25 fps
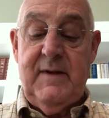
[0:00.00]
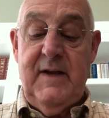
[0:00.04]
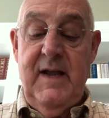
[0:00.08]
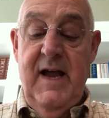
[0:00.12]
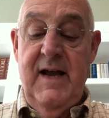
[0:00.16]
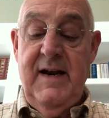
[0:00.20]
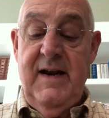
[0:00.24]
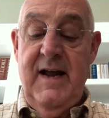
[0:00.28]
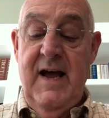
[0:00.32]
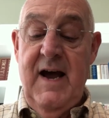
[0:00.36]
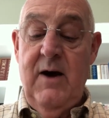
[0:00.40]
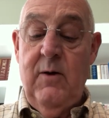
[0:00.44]

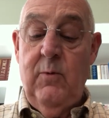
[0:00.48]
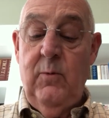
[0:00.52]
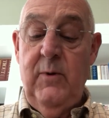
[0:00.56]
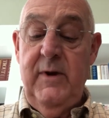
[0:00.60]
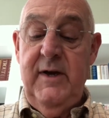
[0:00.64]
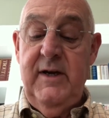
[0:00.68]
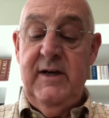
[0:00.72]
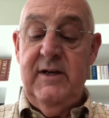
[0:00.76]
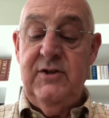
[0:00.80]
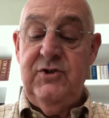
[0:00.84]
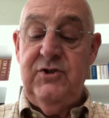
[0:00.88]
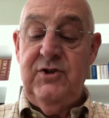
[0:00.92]
and how
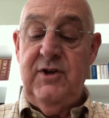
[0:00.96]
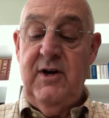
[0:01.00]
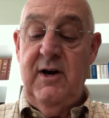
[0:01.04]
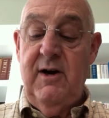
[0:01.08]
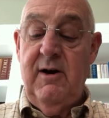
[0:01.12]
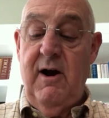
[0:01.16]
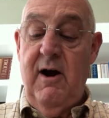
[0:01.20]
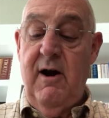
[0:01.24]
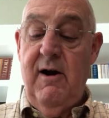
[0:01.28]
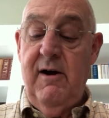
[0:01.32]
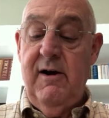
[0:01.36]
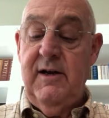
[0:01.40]
we can
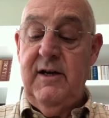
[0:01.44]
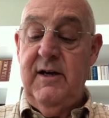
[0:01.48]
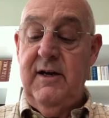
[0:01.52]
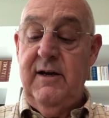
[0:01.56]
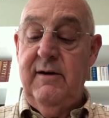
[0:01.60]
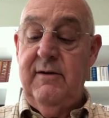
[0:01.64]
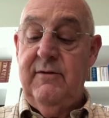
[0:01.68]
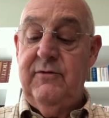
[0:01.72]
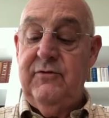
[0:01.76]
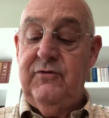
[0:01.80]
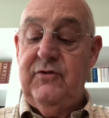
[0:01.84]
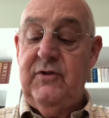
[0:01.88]
share our
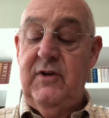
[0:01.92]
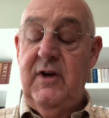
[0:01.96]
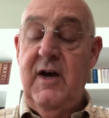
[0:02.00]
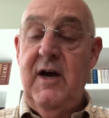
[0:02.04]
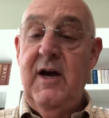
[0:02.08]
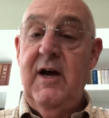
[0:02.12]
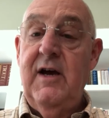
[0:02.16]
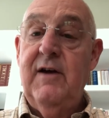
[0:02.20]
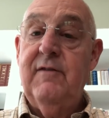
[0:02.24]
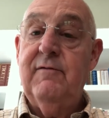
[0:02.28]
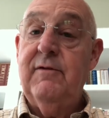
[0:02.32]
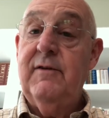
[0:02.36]
gifts
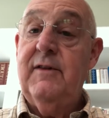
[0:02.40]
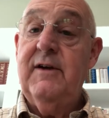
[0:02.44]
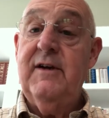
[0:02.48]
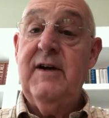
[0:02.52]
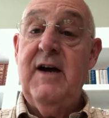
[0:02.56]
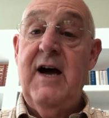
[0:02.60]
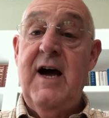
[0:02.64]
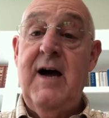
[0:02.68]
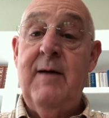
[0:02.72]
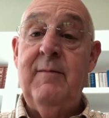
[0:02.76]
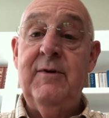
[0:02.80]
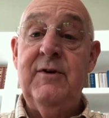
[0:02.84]
for the
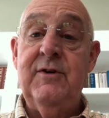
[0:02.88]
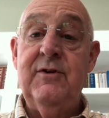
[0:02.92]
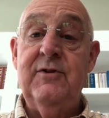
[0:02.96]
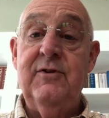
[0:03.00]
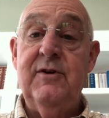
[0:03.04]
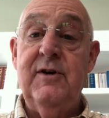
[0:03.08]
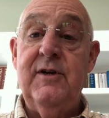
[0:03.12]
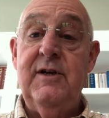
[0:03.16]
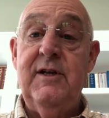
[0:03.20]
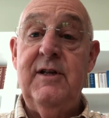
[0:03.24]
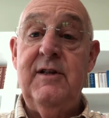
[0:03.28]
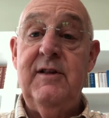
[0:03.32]
common
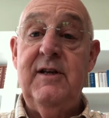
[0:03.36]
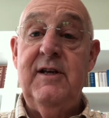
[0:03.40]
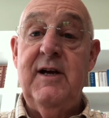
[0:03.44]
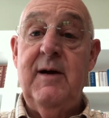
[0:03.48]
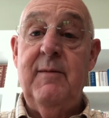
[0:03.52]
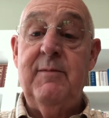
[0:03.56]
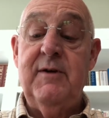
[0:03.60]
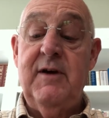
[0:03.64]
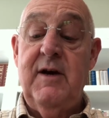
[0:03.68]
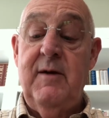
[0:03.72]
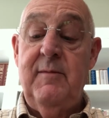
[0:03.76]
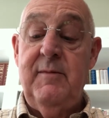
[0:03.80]
good in the
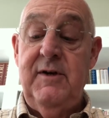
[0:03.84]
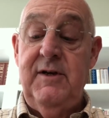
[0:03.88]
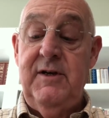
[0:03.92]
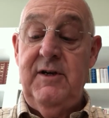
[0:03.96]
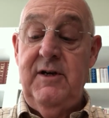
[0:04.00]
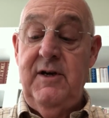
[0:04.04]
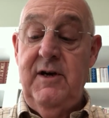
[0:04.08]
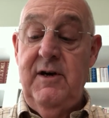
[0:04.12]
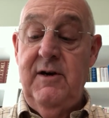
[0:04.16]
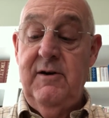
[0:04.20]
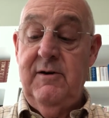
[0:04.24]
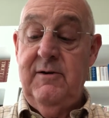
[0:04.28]
upcoming
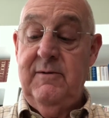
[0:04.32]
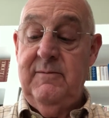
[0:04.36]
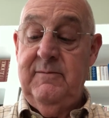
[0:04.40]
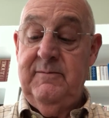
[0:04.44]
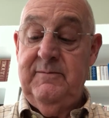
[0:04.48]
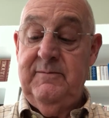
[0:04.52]
year.